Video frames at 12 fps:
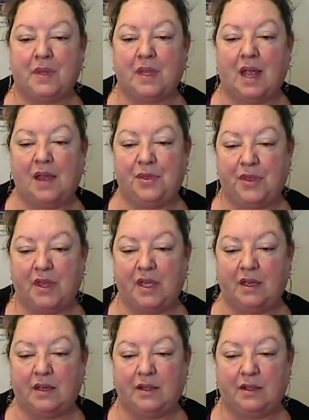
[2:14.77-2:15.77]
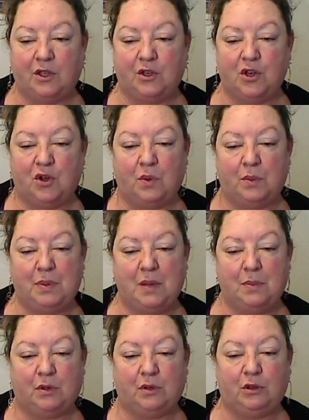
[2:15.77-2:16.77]
I think, when
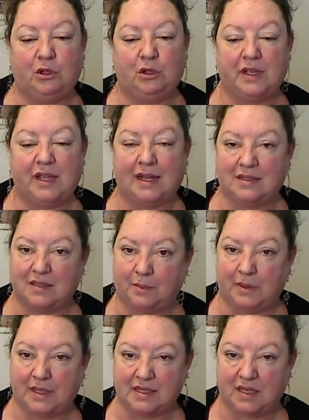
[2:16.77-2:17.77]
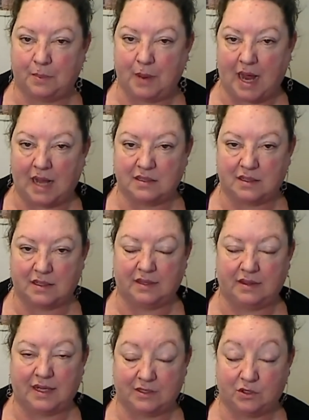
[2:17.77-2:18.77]
people look at somebody's capacity,
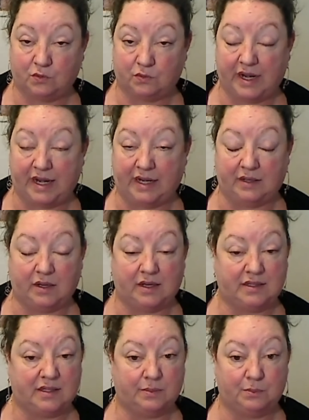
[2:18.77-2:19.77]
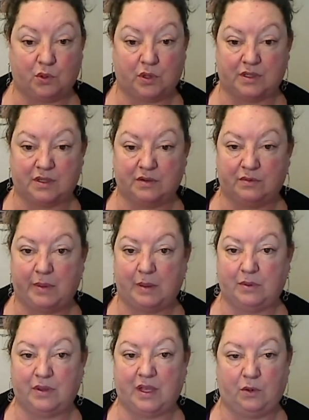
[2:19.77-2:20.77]
that's great. It's important to
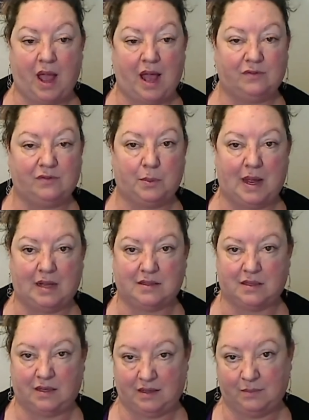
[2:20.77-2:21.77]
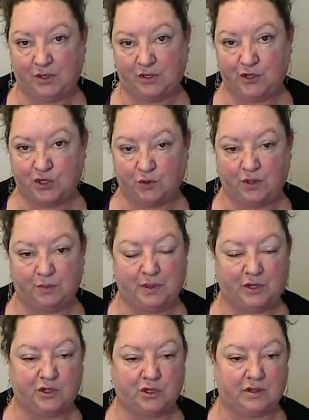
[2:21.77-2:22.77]
remember that you have capacity. I'm going to show you
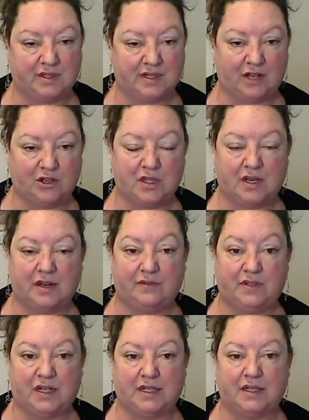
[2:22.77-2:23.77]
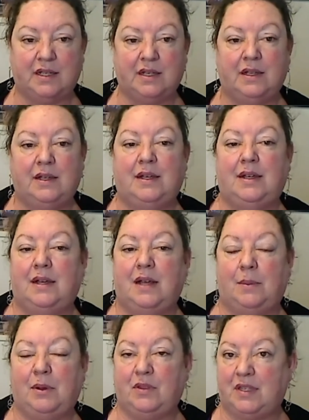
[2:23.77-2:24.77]
a sketch that I've done
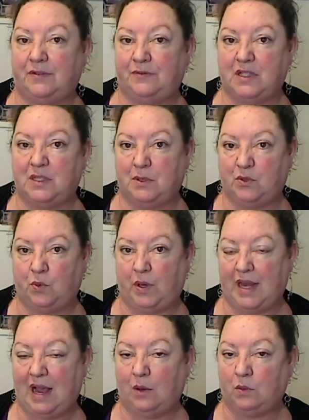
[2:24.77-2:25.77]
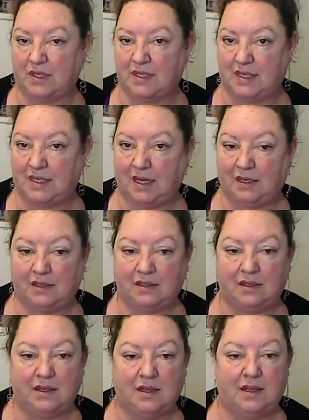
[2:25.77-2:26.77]
about the difference between how we're seen
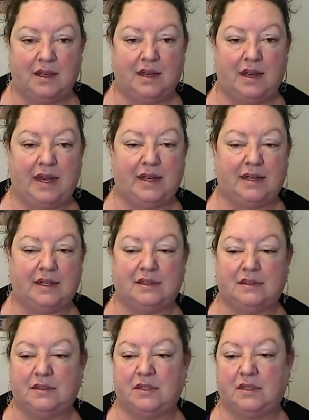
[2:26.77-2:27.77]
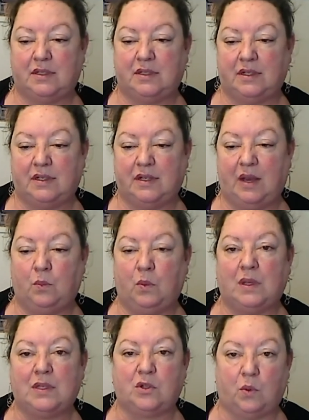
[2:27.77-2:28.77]
and
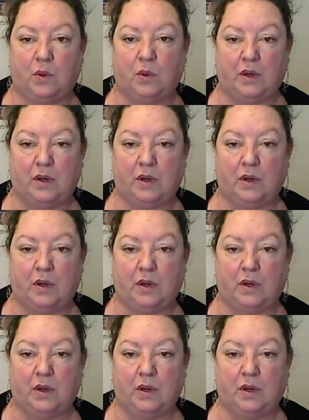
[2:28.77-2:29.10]
what's going on